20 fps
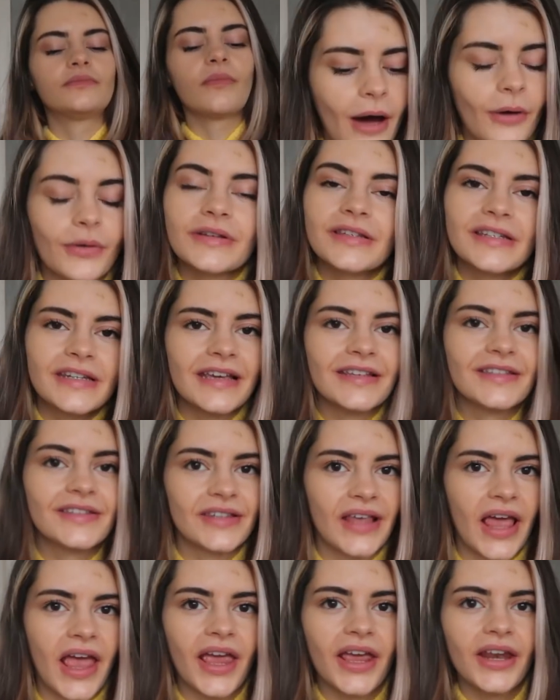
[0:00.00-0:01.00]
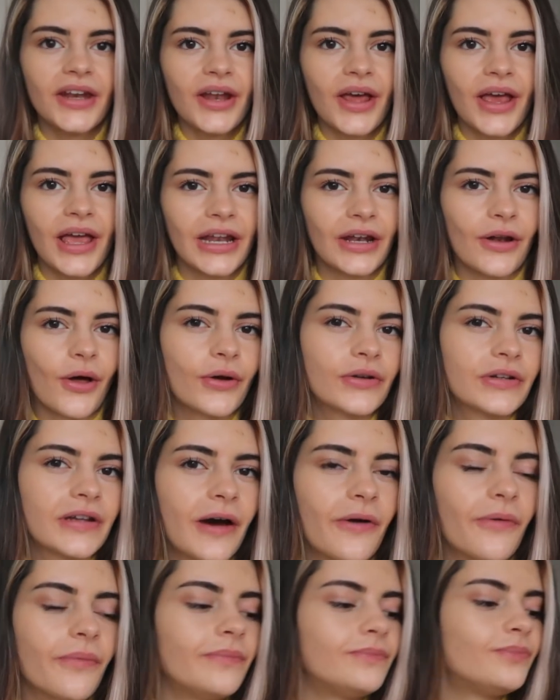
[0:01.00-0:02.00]
how to stay sane in
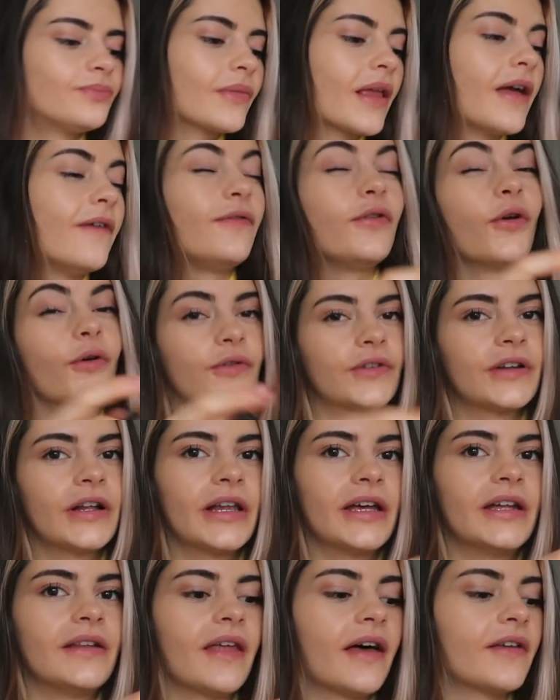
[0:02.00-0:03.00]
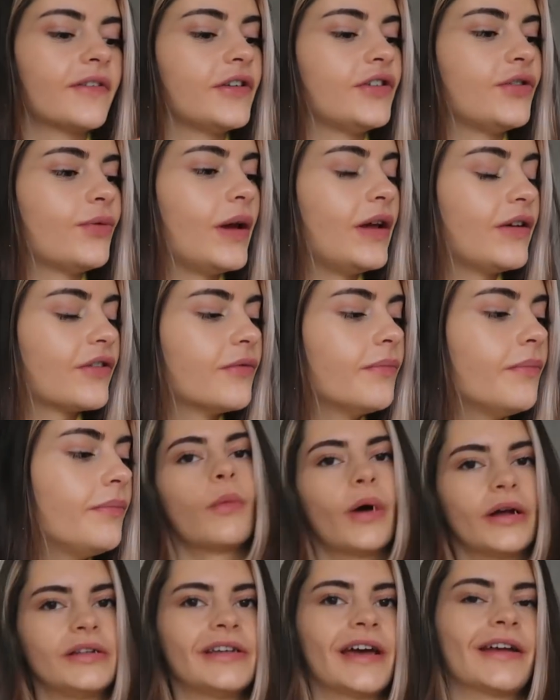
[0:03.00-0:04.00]
lockdown if you're still in that situation.
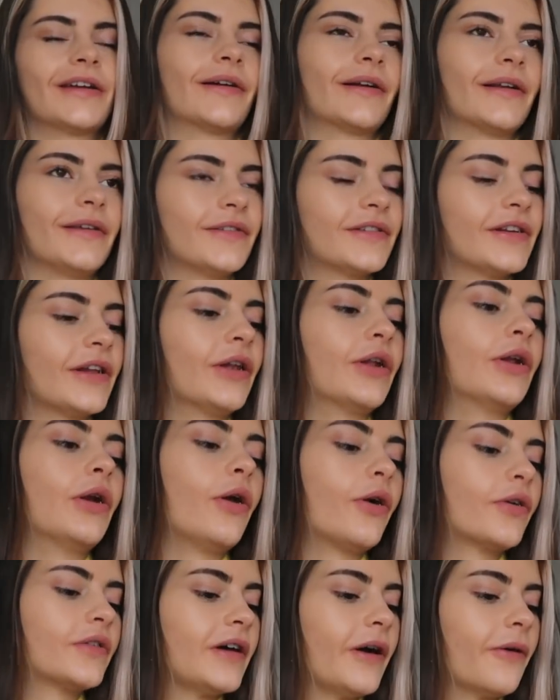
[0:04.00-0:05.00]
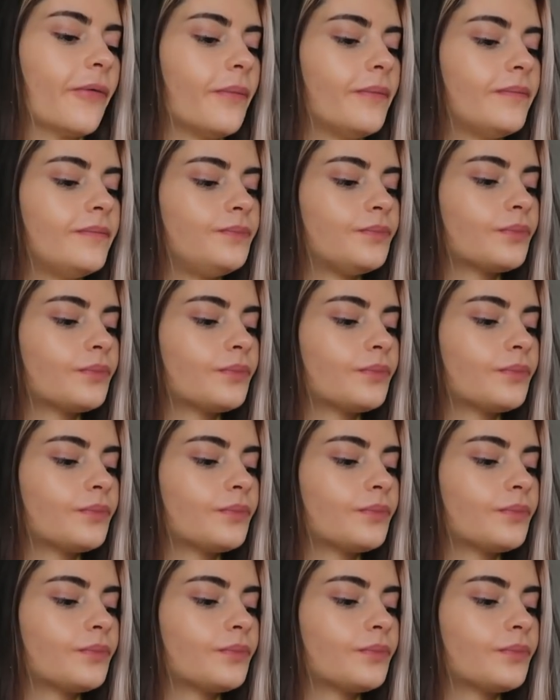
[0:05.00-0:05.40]
We're technically still in a lockdown.